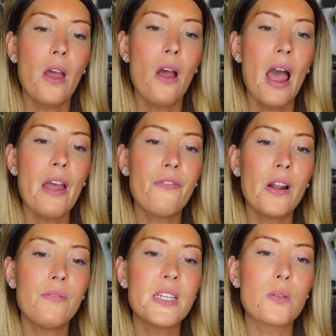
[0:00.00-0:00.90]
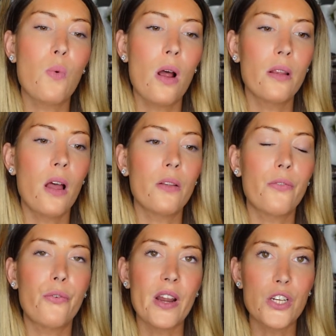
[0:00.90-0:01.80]
I found this one on
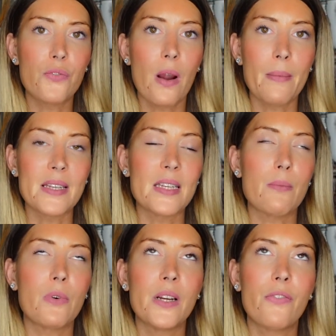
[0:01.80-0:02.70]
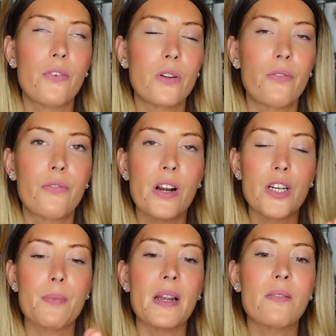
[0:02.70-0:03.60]
a French pharmacy. I'm really fond of
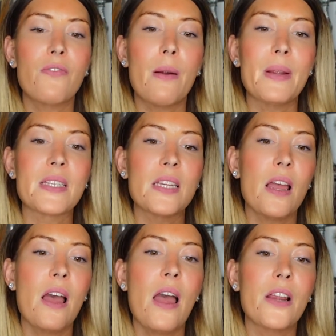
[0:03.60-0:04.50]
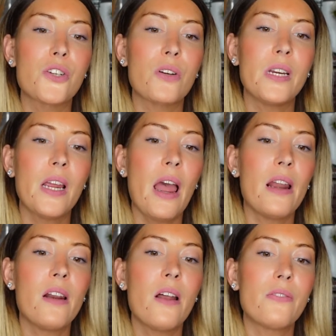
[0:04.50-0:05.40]
French pharmacy. Actually,
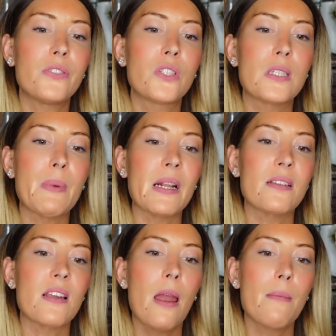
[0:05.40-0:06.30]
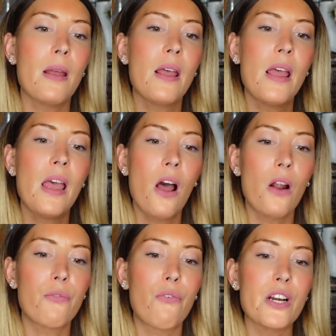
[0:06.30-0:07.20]
I love to spend time
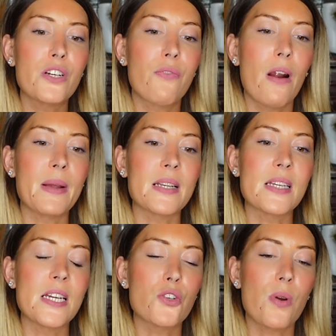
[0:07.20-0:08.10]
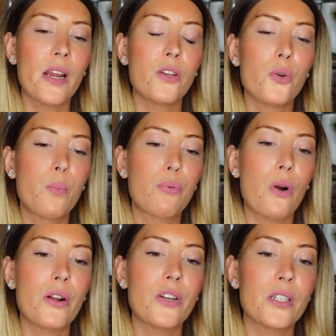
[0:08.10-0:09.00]
on French pharmacy trying new
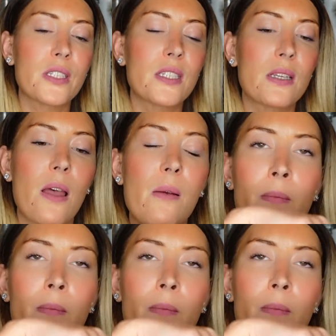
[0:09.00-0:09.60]
products.